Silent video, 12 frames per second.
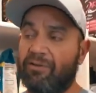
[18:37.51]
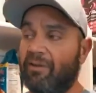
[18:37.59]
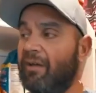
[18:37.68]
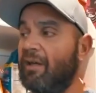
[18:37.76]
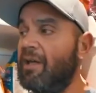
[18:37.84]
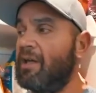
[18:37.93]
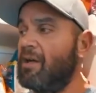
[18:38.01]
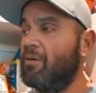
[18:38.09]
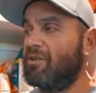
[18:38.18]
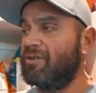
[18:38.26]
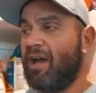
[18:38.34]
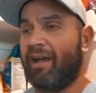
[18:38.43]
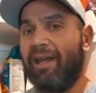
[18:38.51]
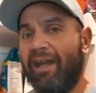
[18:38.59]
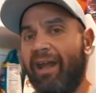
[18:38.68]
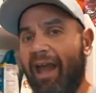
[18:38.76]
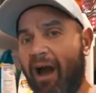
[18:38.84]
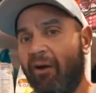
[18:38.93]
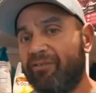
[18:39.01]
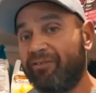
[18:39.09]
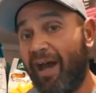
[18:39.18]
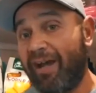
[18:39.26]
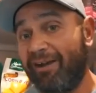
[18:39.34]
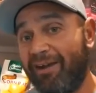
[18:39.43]
and we're just not getting
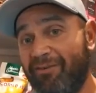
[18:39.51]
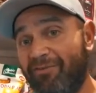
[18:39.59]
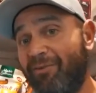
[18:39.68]
outside enough.